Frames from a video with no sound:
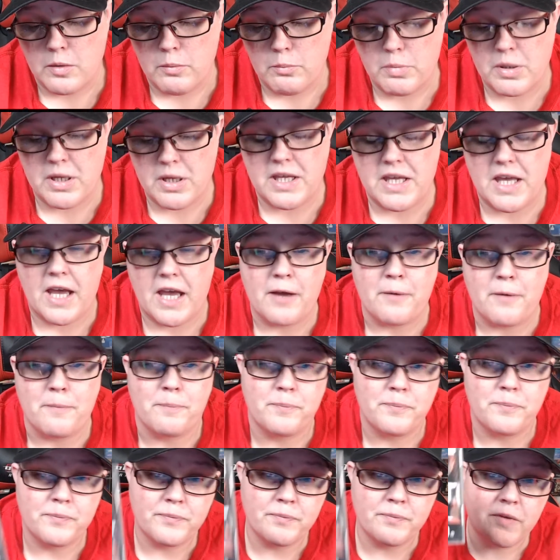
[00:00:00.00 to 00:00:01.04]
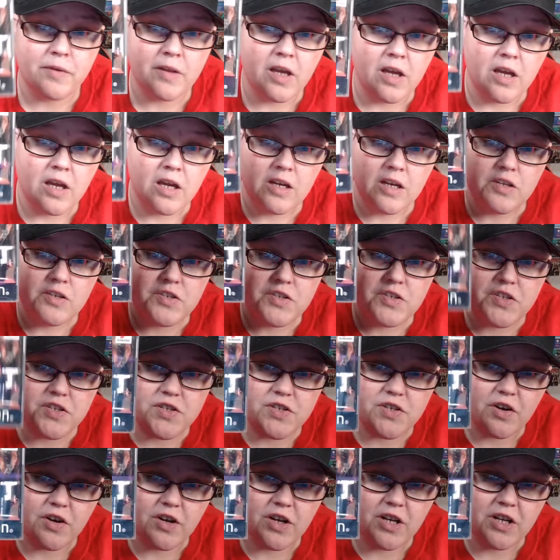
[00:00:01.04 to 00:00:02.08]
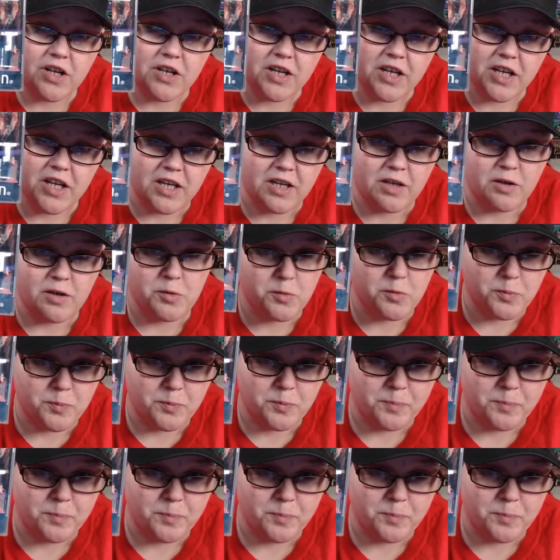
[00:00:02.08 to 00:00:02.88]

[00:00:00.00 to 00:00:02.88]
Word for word: But yeah, Silent Hill.